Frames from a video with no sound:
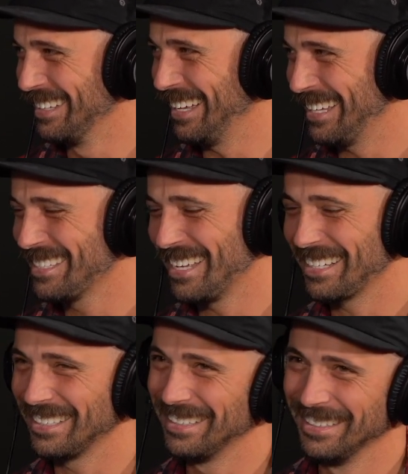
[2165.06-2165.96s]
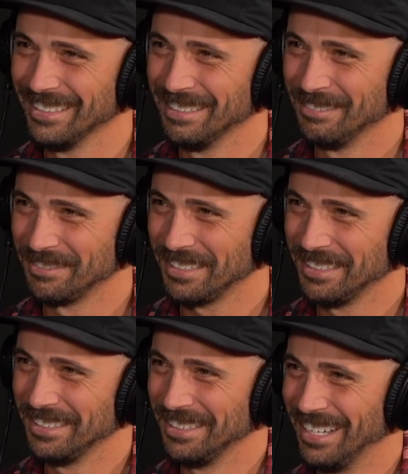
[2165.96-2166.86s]
So I'm going to exactly. give, I'm gonna give it a Which is exactly
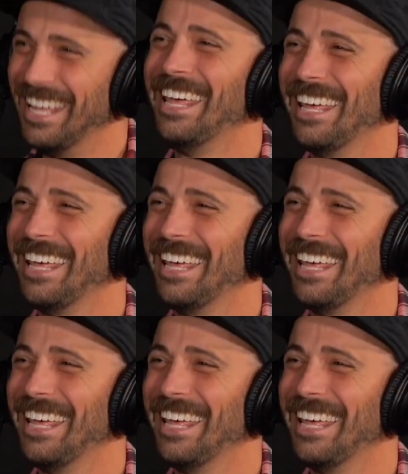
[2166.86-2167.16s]
what ministry